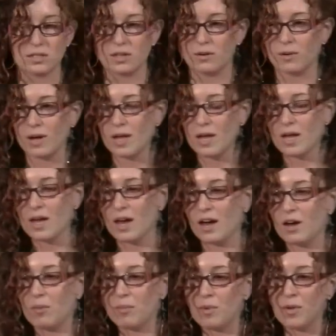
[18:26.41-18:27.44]
So
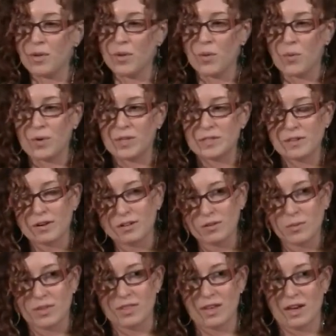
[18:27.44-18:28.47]
um, we
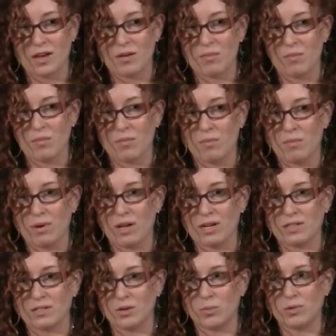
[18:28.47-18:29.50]
started with them,
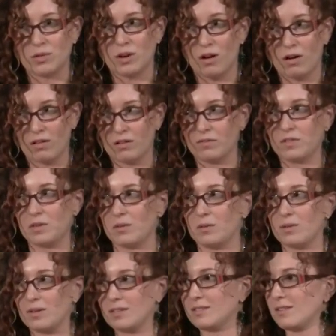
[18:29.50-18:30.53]
but it's open to all of
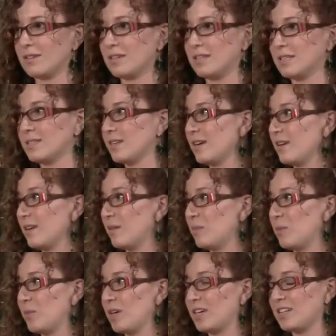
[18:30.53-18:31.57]
you, as Lonnie said. I
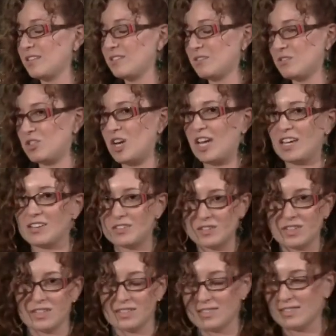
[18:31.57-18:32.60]
mean, we can
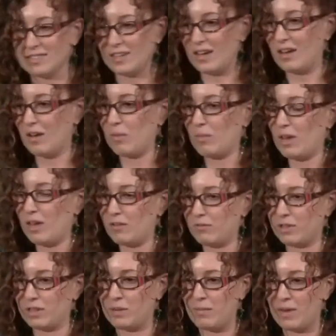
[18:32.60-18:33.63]
change this um,
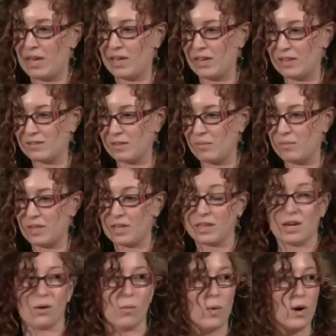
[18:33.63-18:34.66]
and really make it
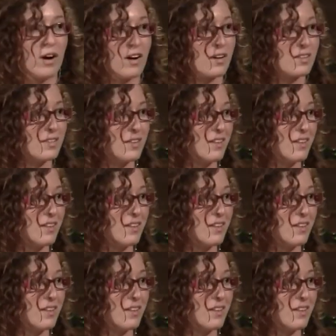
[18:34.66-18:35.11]
something that works,